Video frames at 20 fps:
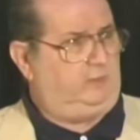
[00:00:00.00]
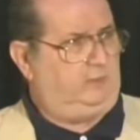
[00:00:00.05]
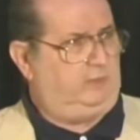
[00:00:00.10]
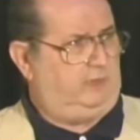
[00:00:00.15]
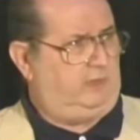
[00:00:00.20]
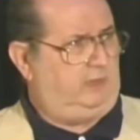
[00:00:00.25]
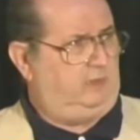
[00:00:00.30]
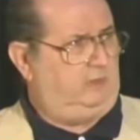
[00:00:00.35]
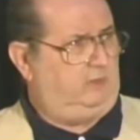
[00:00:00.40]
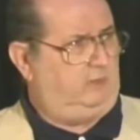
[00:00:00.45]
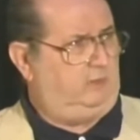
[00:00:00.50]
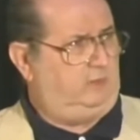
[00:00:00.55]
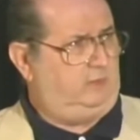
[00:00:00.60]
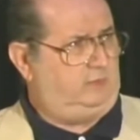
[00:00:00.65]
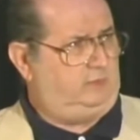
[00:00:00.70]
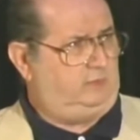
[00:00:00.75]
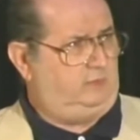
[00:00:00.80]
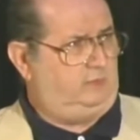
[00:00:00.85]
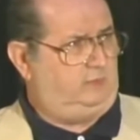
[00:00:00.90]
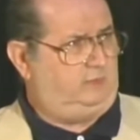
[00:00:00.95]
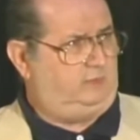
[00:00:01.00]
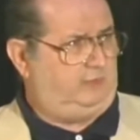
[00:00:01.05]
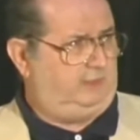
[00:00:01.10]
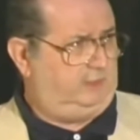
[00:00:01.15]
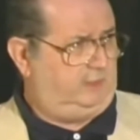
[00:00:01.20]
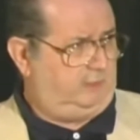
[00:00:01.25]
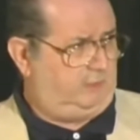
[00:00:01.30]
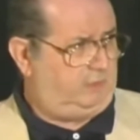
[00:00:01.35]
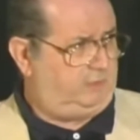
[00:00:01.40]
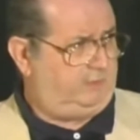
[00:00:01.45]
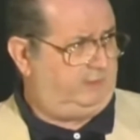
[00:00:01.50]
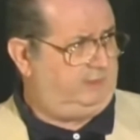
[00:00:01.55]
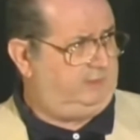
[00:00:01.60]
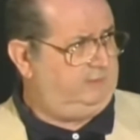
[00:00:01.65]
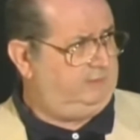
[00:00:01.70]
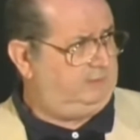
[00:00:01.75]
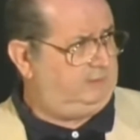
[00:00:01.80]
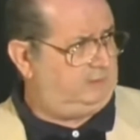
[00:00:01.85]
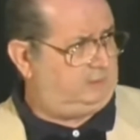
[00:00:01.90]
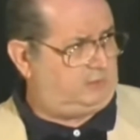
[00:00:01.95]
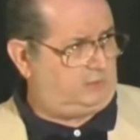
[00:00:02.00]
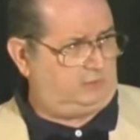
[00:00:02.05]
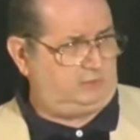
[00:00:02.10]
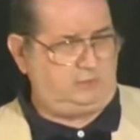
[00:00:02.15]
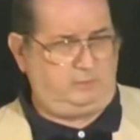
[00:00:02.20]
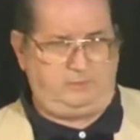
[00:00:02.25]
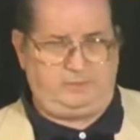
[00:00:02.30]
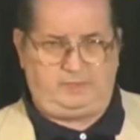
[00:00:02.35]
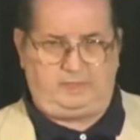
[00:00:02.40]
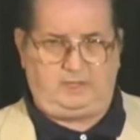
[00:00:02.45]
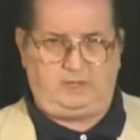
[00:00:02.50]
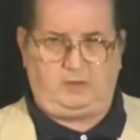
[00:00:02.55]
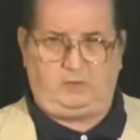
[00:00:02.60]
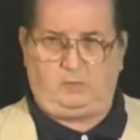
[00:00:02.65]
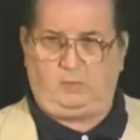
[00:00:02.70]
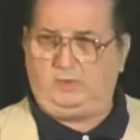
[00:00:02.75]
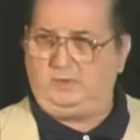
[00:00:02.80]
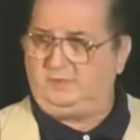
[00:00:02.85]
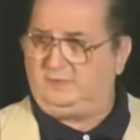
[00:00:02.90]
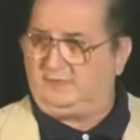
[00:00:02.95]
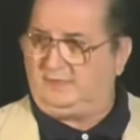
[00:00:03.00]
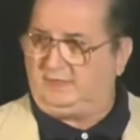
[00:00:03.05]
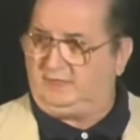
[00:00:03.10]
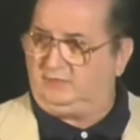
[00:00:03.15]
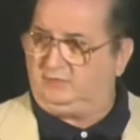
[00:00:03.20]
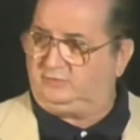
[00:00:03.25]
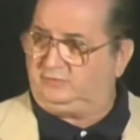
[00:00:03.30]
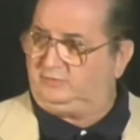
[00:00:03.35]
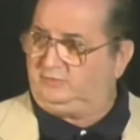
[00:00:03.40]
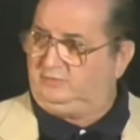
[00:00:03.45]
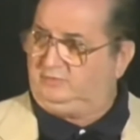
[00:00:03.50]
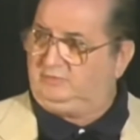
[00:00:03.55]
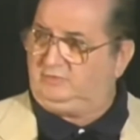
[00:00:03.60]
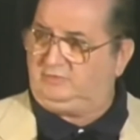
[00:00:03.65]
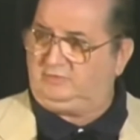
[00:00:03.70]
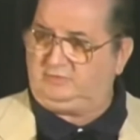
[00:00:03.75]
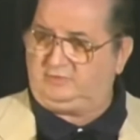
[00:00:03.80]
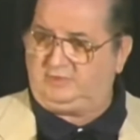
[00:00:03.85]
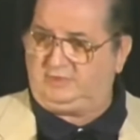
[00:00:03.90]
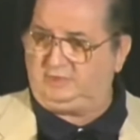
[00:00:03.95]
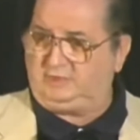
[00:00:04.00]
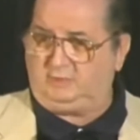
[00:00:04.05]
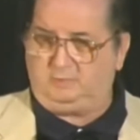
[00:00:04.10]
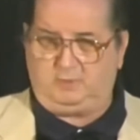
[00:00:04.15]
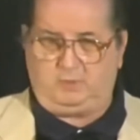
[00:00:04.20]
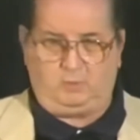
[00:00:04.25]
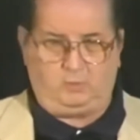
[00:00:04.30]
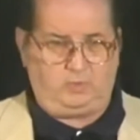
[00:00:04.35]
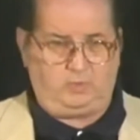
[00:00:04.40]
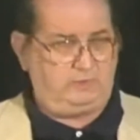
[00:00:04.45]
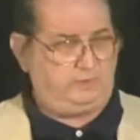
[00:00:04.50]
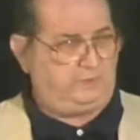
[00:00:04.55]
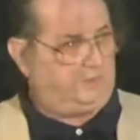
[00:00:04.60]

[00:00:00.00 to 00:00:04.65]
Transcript: what you see in the movie. It talked about how one thing is said to be one